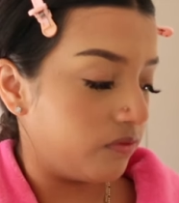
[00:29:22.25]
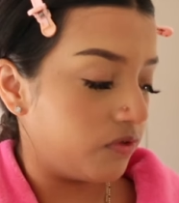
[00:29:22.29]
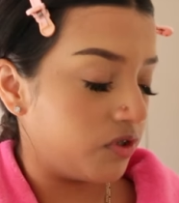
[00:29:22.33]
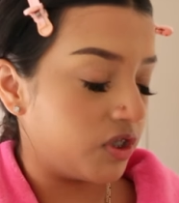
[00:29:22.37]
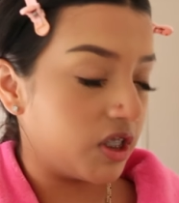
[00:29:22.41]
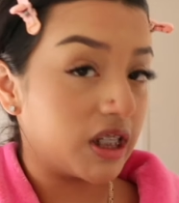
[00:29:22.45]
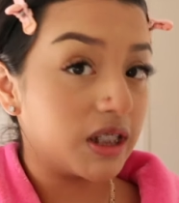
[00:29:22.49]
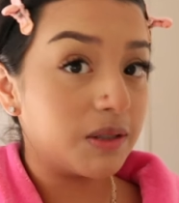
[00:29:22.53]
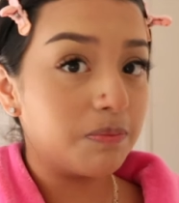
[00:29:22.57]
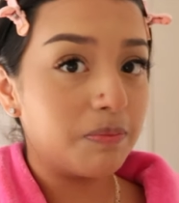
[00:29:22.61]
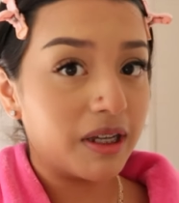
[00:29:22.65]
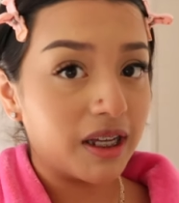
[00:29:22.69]

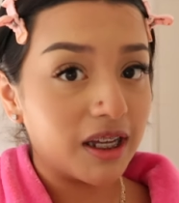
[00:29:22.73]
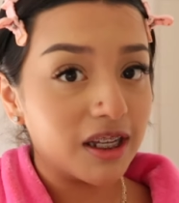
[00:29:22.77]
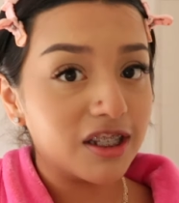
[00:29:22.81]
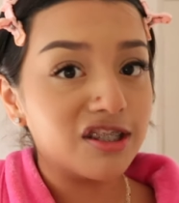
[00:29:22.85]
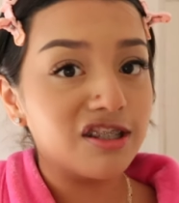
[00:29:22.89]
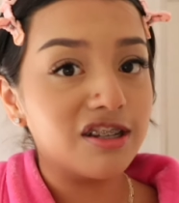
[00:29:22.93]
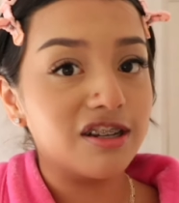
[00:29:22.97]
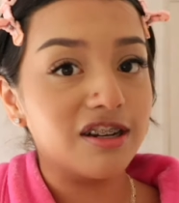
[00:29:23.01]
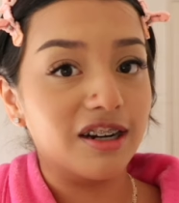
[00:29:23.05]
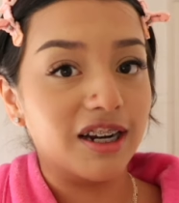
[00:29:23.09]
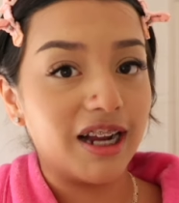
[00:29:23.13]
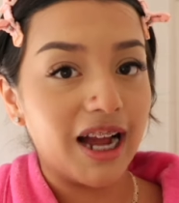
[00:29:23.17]
just because
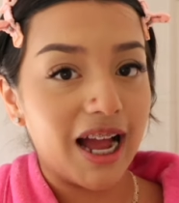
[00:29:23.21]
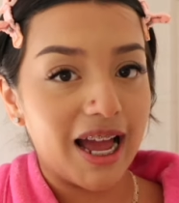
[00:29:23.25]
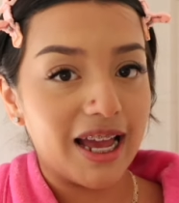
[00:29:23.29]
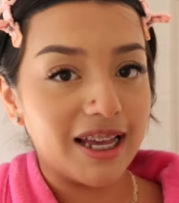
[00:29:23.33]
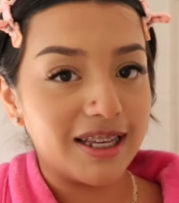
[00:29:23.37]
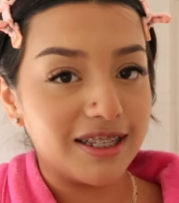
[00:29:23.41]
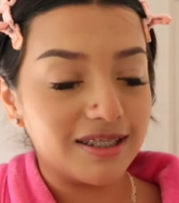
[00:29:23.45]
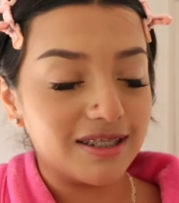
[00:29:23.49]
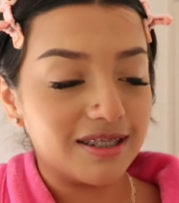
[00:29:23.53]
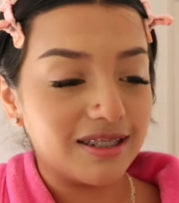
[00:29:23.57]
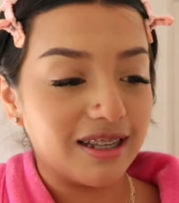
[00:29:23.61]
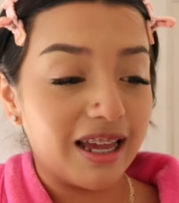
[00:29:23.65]
they're
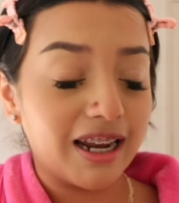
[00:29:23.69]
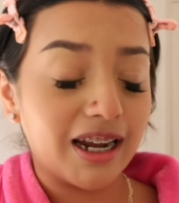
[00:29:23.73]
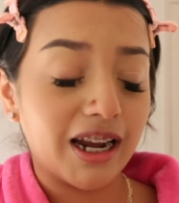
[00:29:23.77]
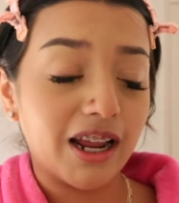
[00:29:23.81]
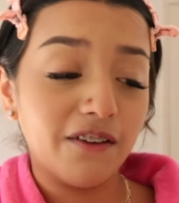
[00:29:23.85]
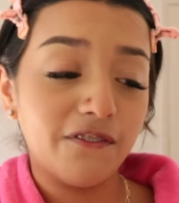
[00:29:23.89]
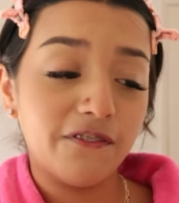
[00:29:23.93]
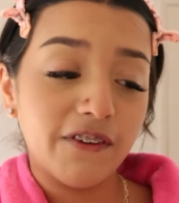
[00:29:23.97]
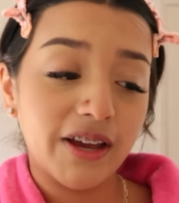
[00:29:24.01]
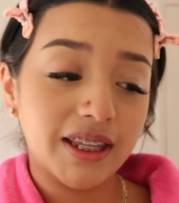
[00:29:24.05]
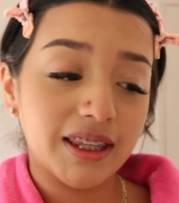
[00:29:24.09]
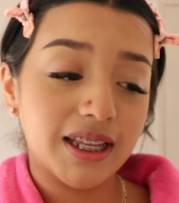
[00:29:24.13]
guys. And
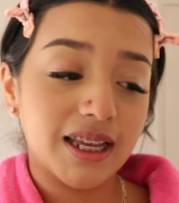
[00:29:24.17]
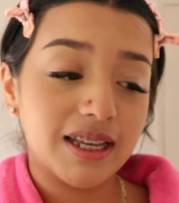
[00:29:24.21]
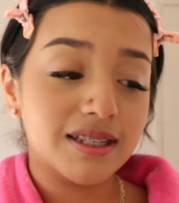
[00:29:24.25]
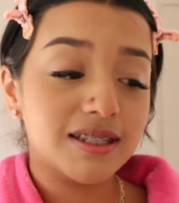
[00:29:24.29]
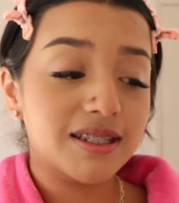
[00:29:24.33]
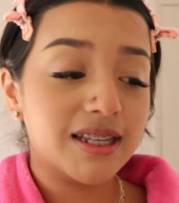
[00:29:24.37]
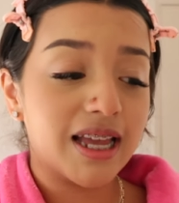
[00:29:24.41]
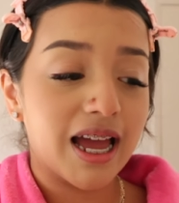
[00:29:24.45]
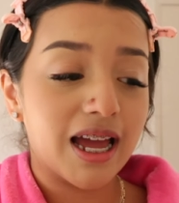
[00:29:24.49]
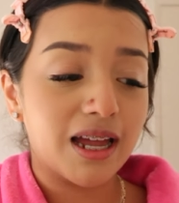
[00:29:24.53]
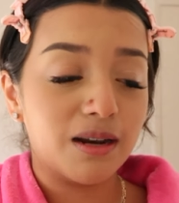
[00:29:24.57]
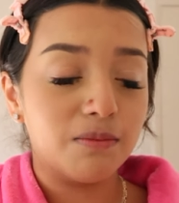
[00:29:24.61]
I find that
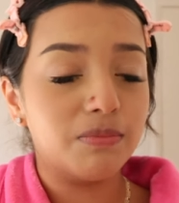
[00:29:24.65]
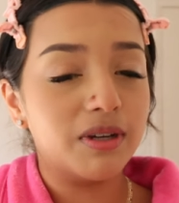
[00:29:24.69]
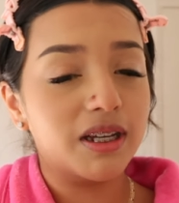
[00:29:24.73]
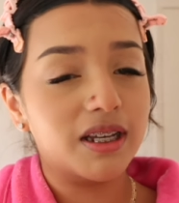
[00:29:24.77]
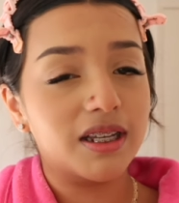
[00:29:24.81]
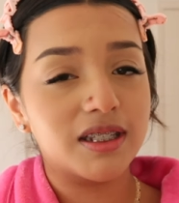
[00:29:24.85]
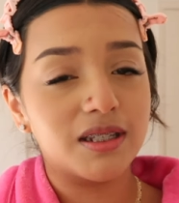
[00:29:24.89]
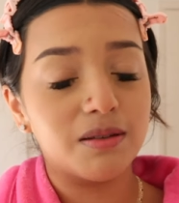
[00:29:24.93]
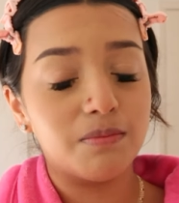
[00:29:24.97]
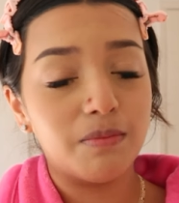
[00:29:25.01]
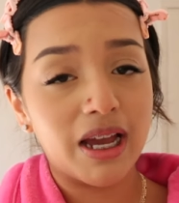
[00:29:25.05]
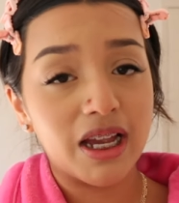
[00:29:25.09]
sad,
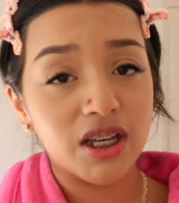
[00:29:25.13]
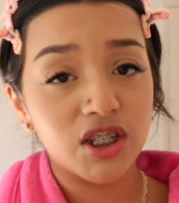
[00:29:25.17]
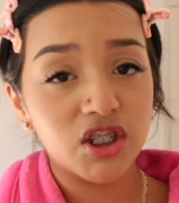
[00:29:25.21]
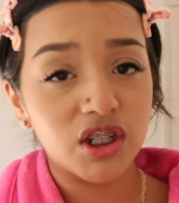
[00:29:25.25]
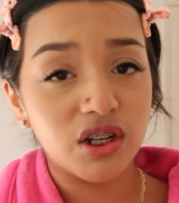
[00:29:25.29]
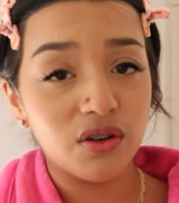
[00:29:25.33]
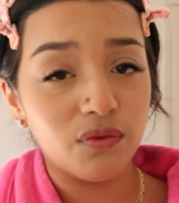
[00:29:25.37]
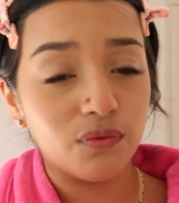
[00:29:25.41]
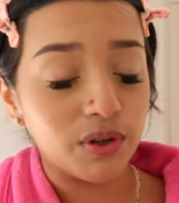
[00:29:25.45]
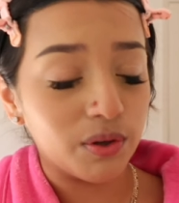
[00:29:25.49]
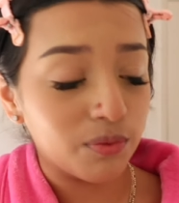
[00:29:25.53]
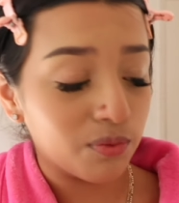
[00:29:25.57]
because
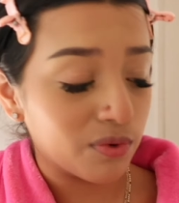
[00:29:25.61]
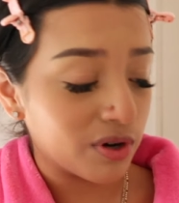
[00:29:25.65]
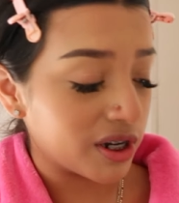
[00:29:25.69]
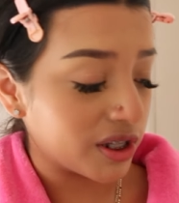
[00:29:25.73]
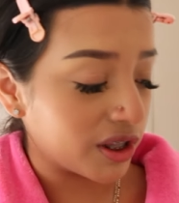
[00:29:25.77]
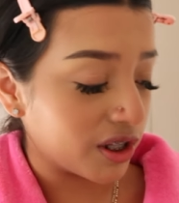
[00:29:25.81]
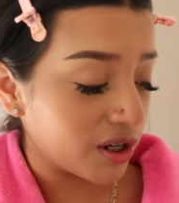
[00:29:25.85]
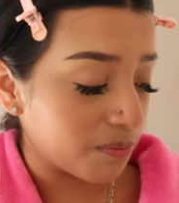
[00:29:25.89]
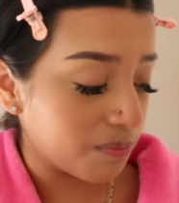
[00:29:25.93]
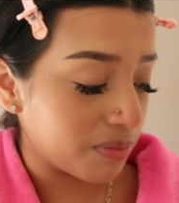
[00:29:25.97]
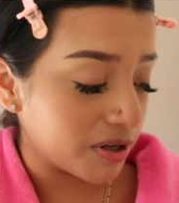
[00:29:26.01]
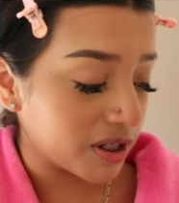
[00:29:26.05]
imagine if we were
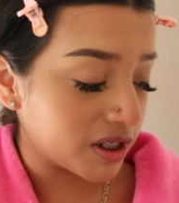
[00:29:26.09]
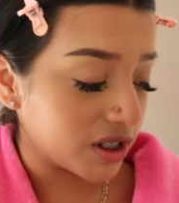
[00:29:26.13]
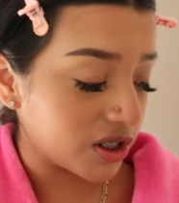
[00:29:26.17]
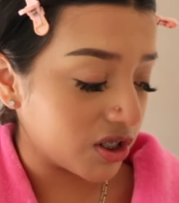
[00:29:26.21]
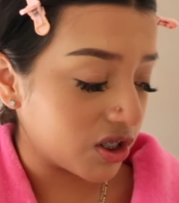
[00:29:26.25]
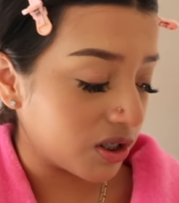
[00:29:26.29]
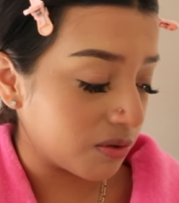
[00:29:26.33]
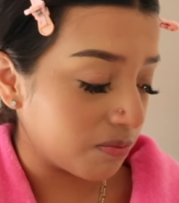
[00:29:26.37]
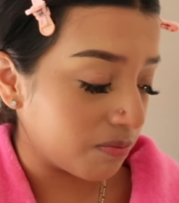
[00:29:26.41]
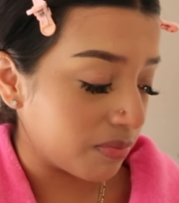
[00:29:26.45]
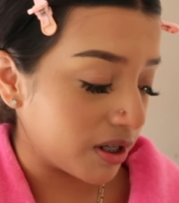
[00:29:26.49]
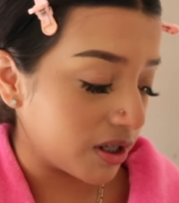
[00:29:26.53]
in their
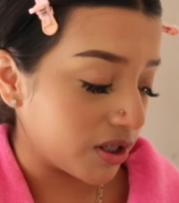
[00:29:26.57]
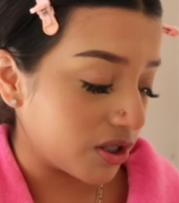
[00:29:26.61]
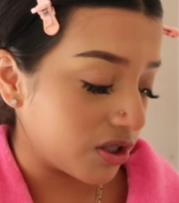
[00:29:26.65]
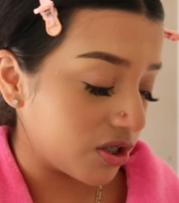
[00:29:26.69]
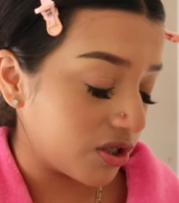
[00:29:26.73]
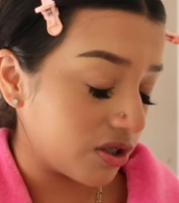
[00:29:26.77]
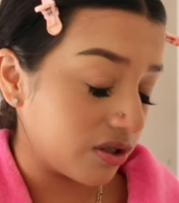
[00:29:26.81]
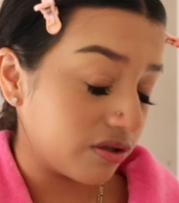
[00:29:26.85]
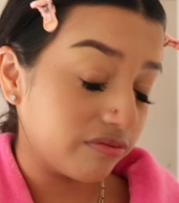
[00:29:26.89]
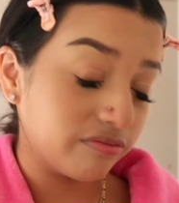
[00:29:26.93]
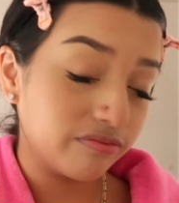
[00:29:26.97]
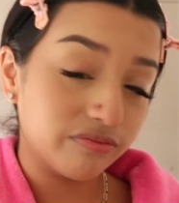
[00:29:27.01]
position,
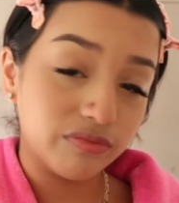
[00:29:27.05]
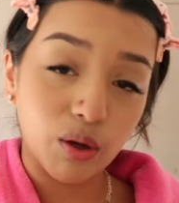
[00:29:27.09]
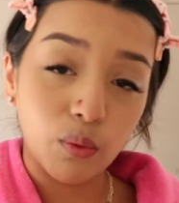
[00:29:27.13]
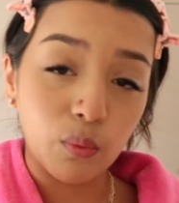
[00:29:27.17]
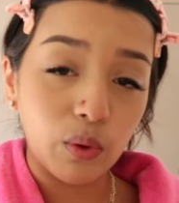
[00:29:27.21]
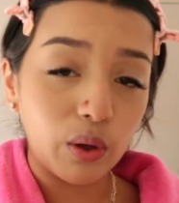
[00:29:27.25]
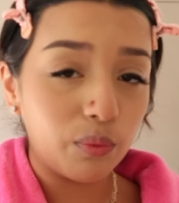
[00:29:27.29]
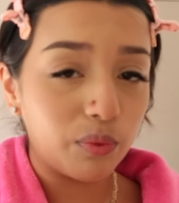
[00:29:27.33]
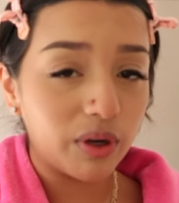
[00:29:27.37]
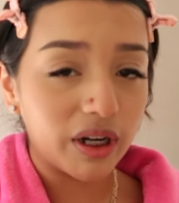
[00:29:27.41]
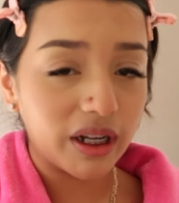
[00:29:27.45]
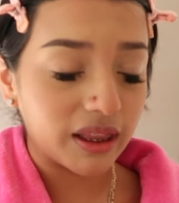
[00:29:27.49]
bitch,
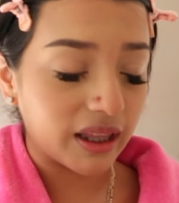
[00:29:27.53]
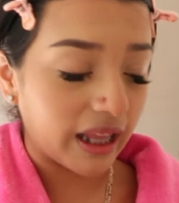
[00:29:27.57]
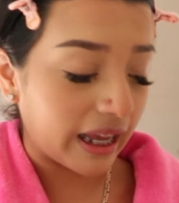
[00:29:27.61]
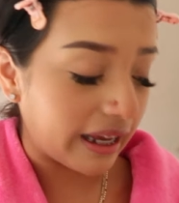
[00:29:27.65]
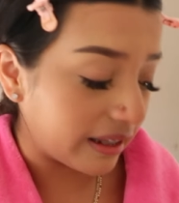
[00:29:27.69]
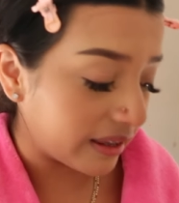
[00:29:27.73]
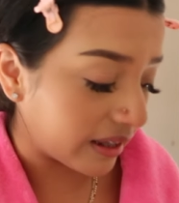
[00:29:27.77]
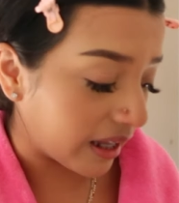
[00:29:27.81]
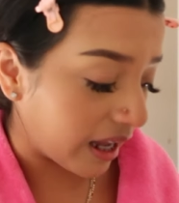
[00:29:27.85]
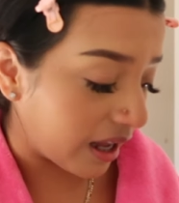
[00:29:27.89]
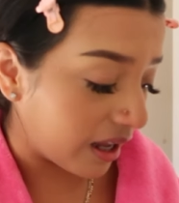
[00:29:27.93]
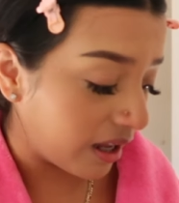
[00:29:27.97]
we wouldn't
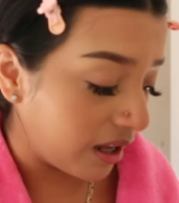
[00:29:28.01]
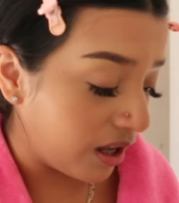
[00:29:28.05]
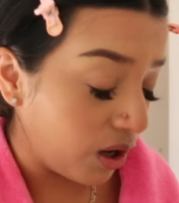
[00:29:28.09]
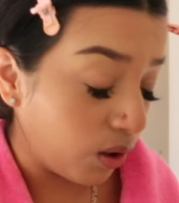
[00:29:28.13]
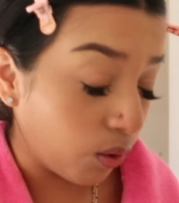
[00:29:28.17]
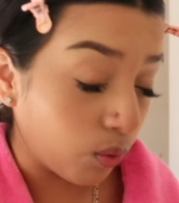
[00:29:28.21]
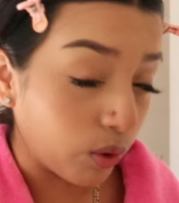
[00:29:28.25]
like that.